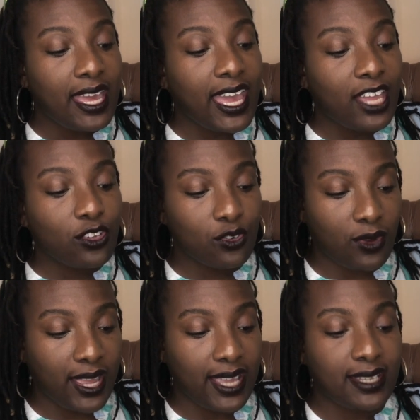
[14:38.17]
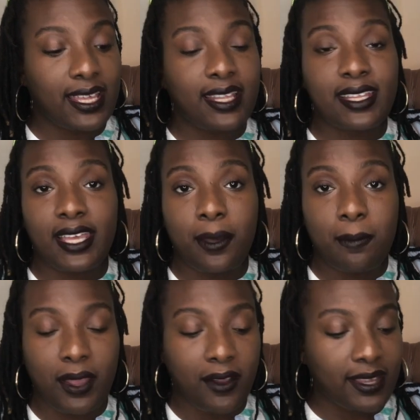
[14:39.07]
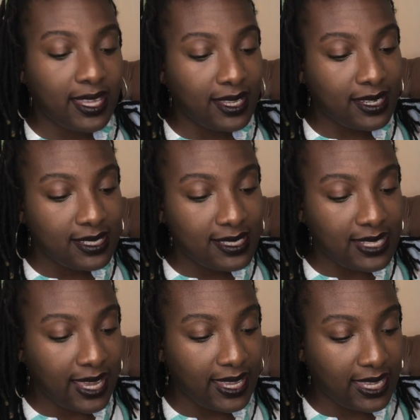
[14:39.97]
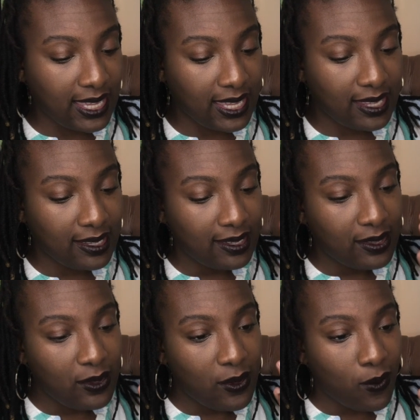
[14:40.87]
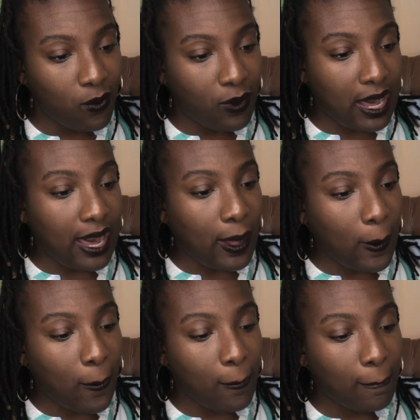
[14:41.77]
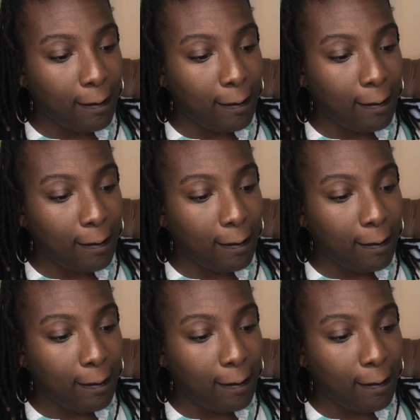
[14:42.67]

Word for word: ingrained in the American psyche. Wow.